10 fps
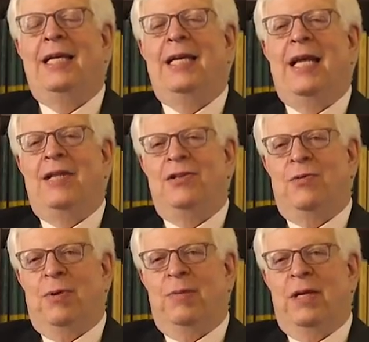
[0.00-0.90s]
non
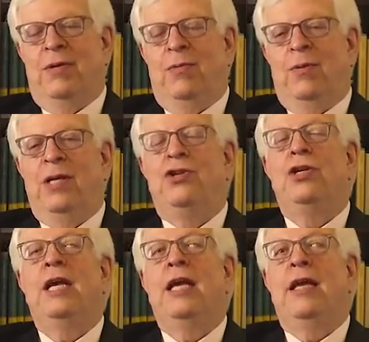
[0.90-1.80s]
scripted,
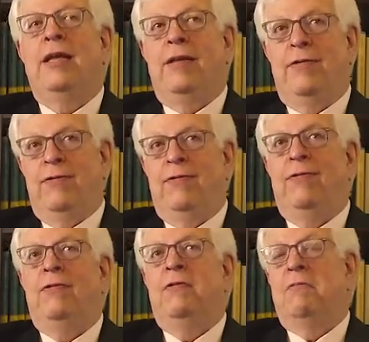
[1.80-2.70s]
which
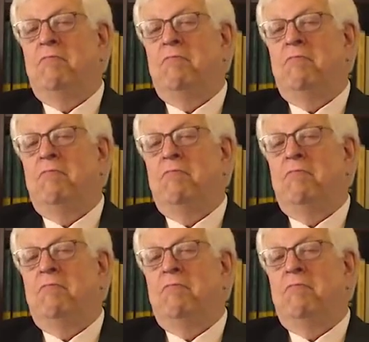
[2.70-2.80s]
is,